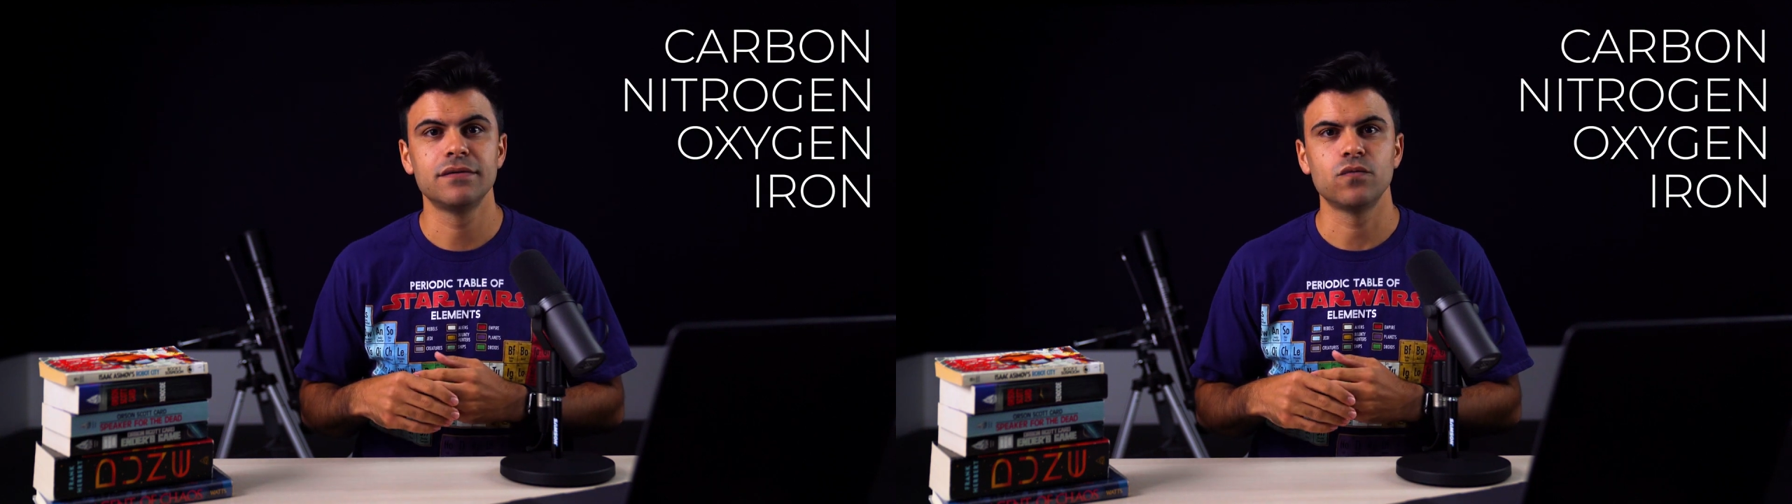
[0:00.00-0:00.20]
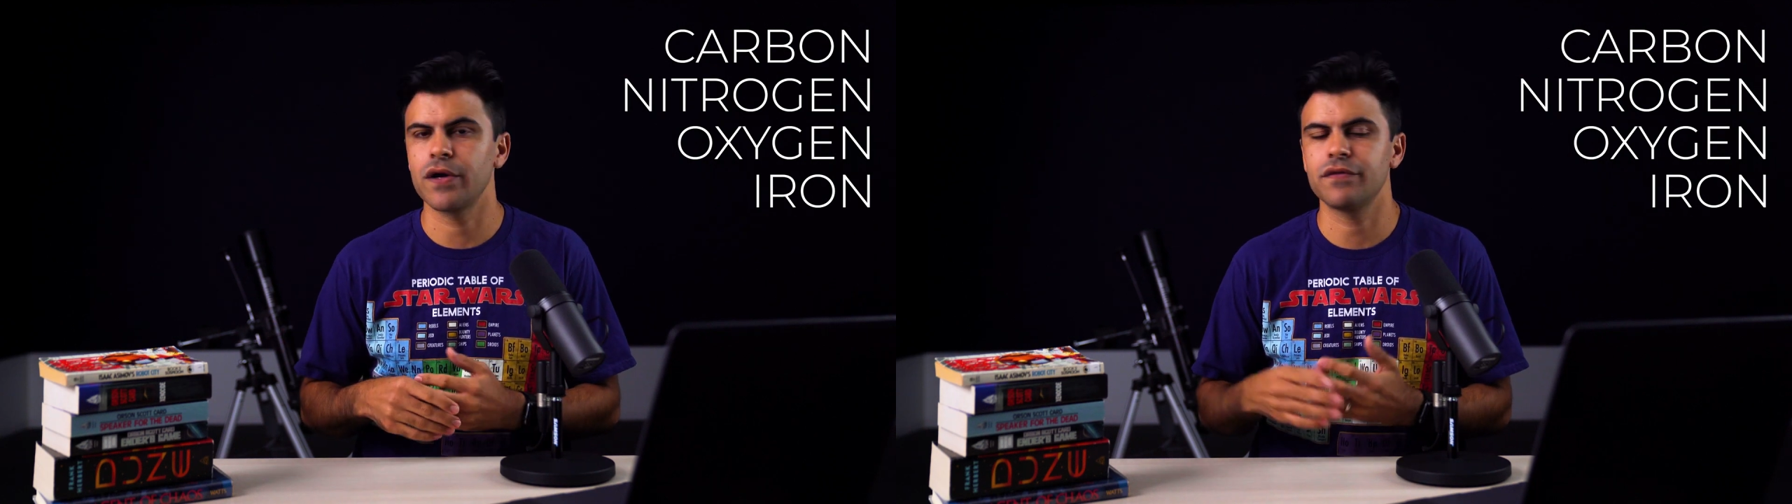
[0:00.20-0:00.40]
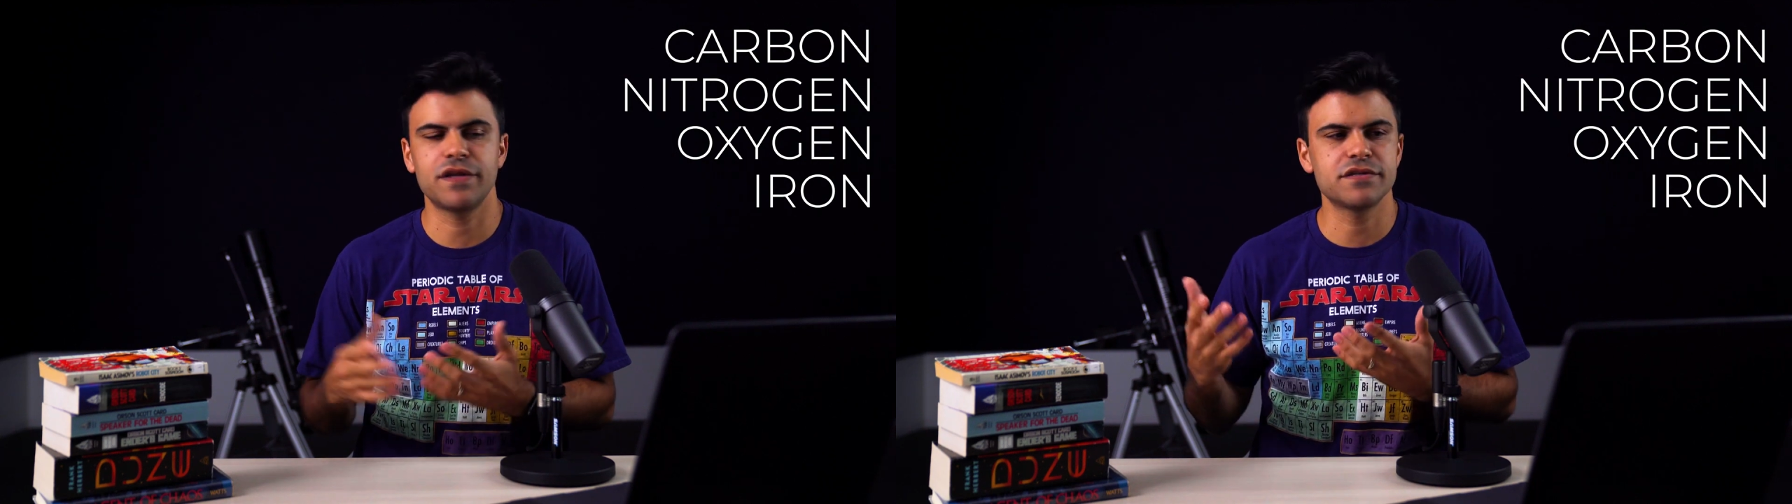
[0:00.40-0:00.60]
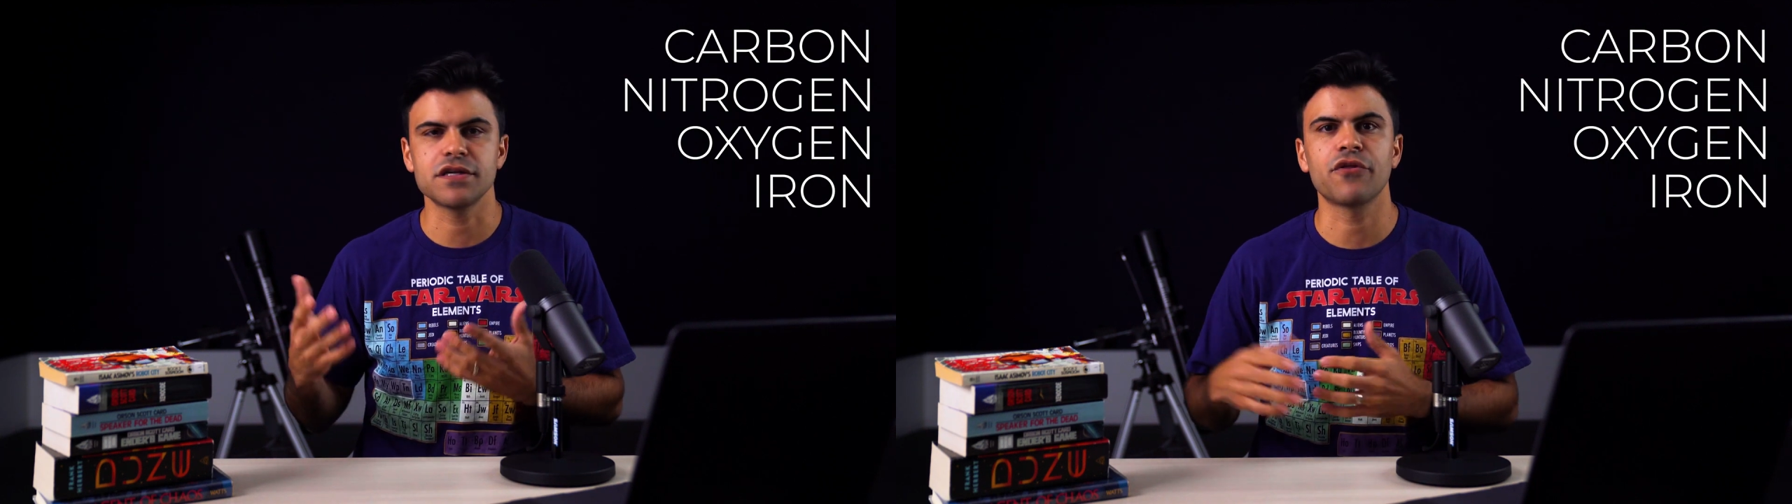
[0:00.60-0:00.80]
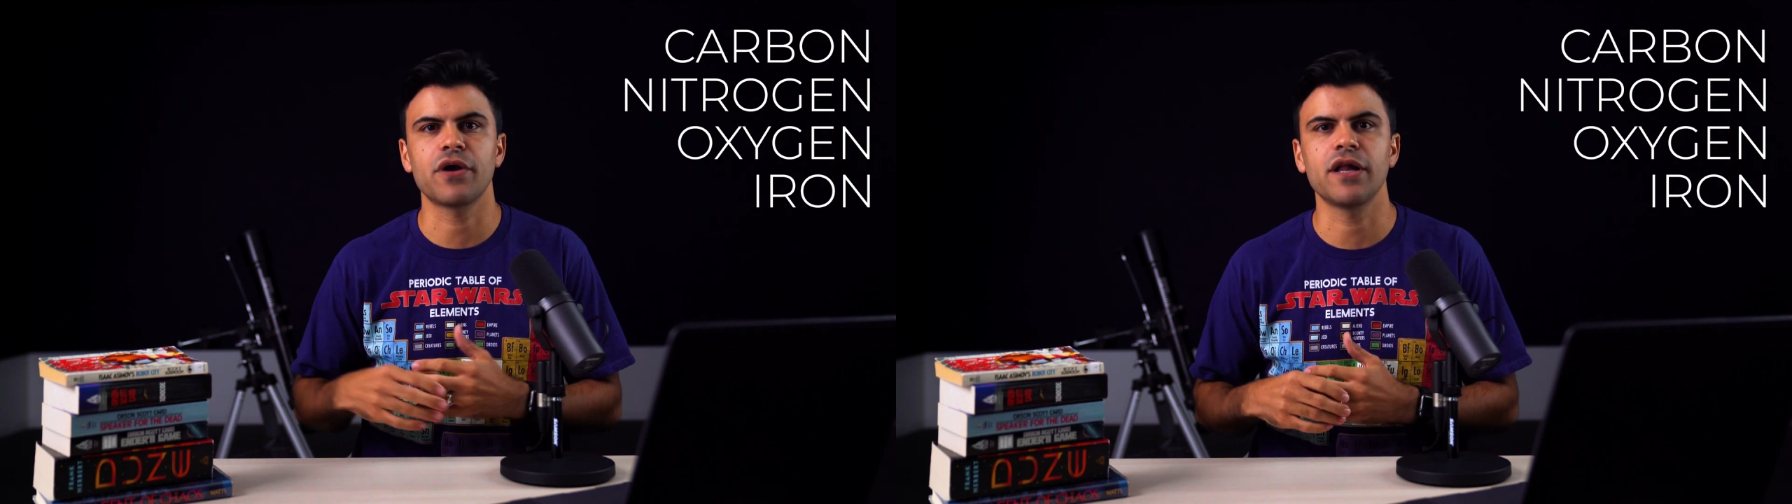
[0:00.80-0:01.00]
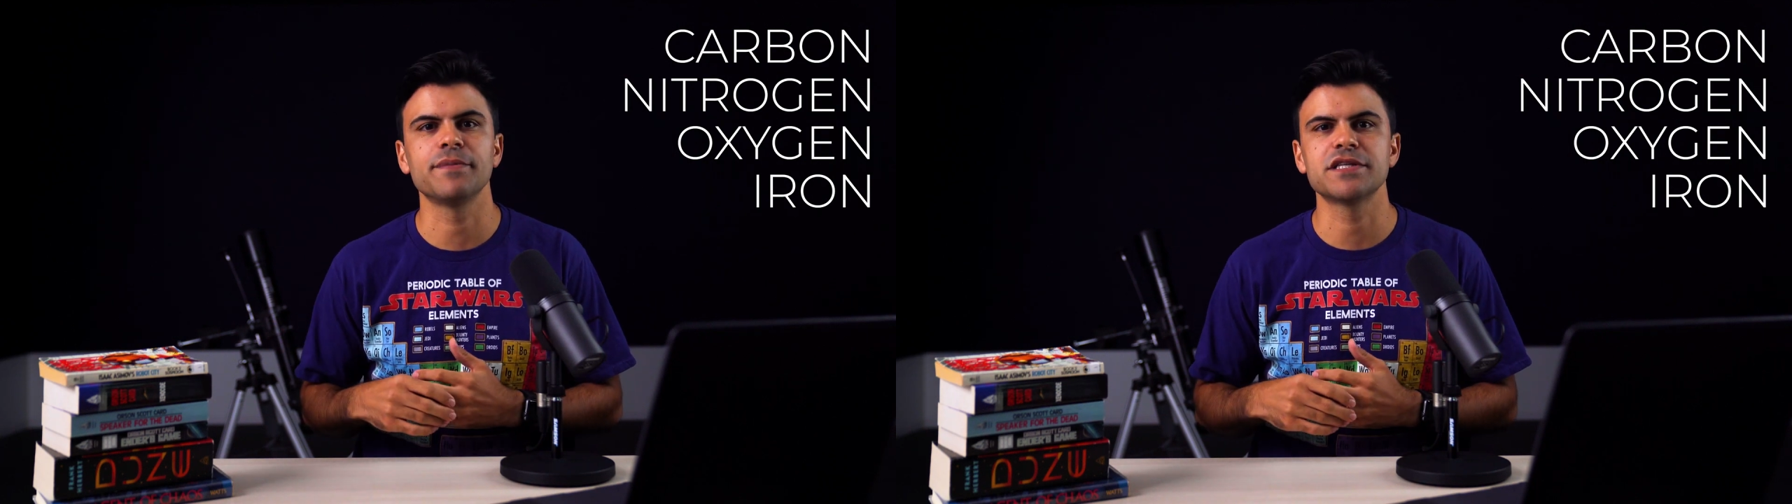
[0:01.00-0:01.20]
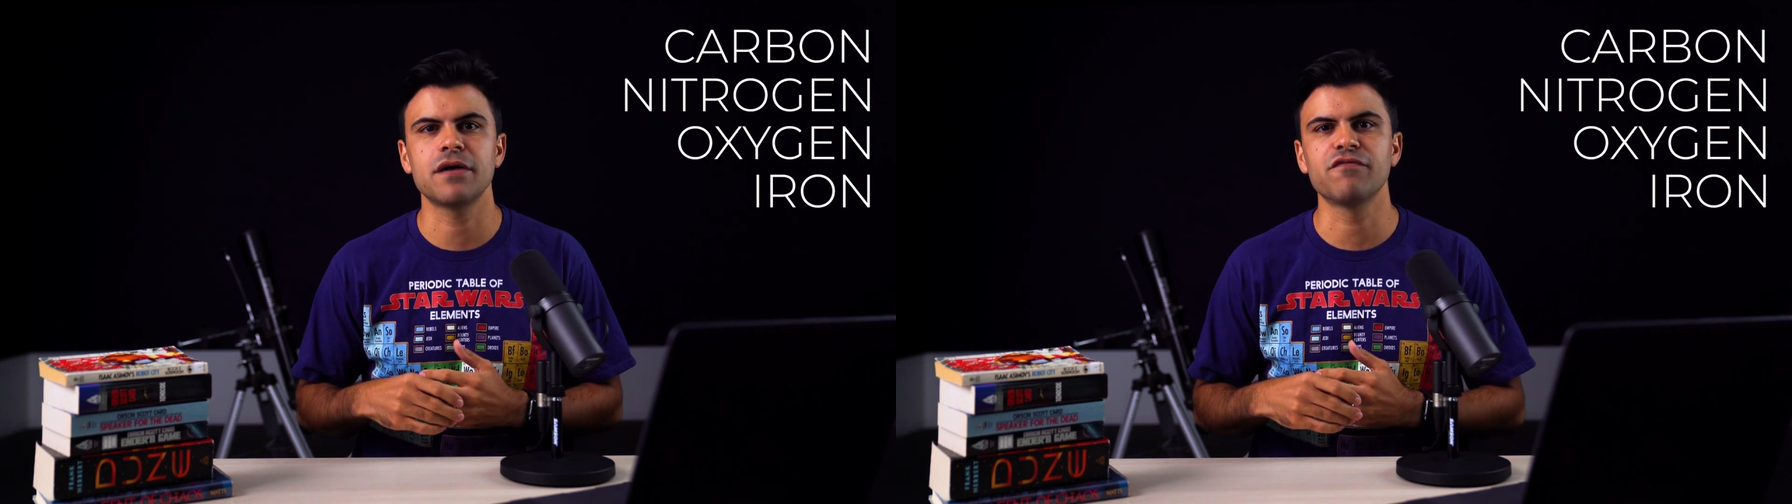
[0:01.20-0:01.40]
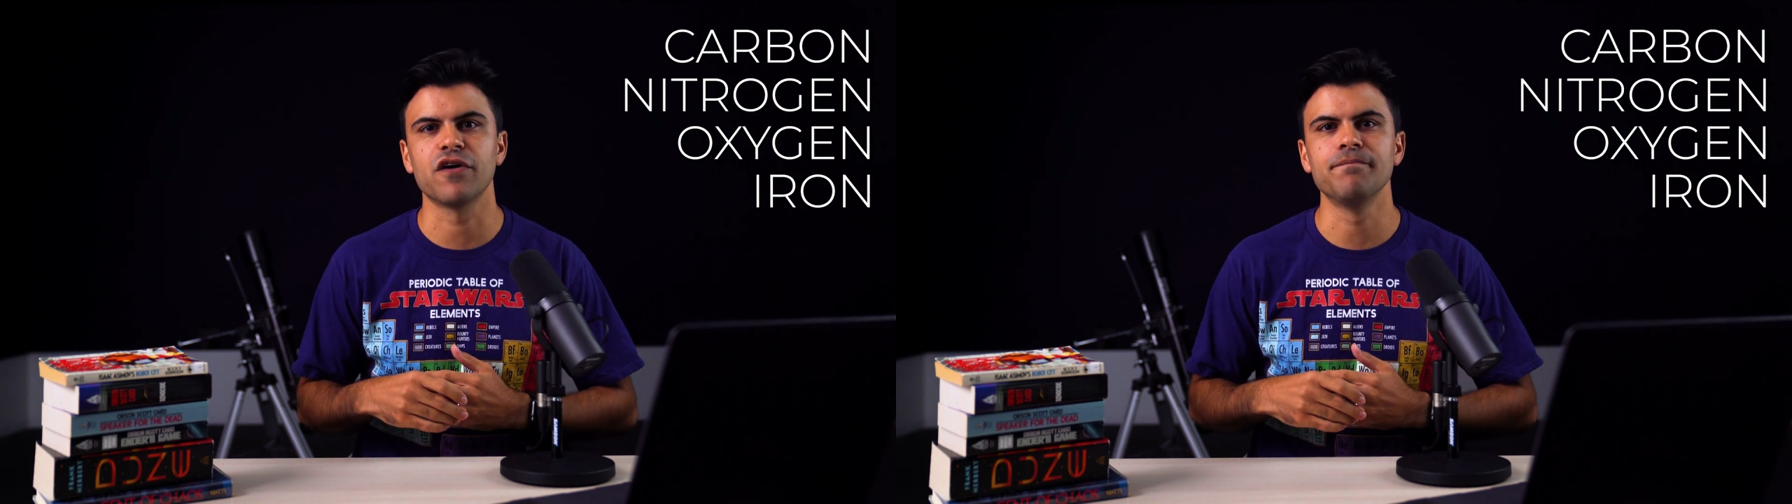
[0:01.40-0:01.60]
Where did these other elements
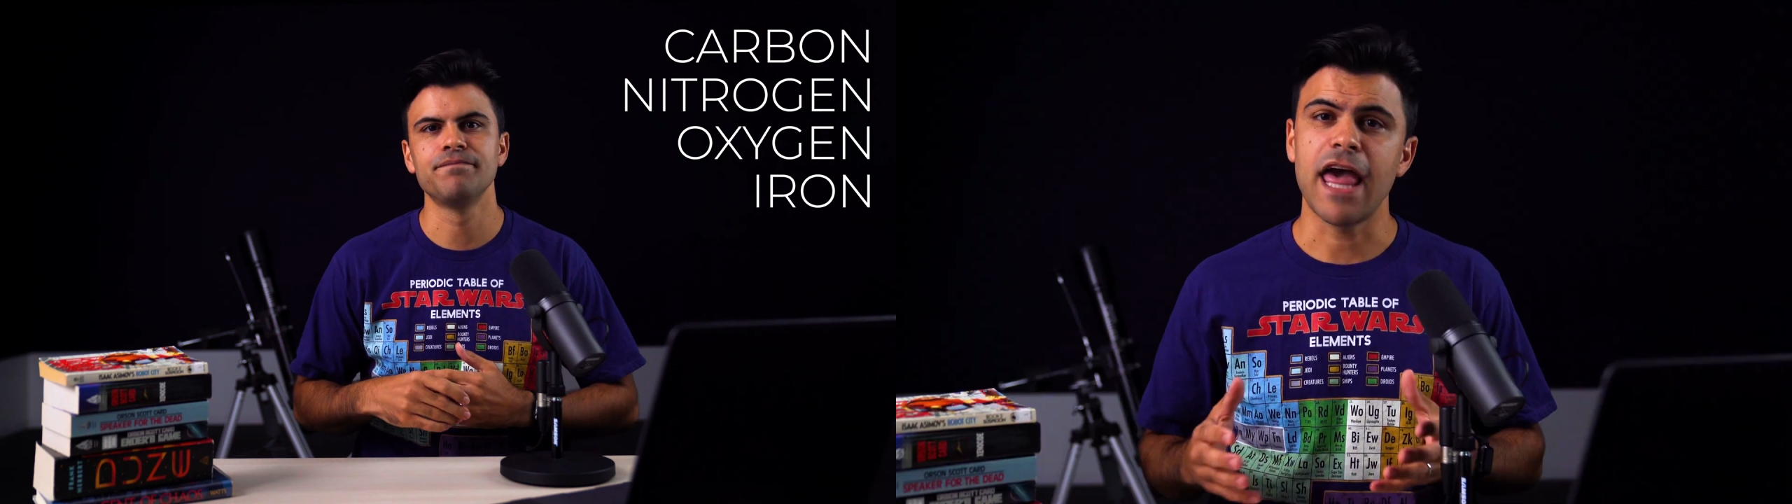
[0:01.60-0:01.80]
come from?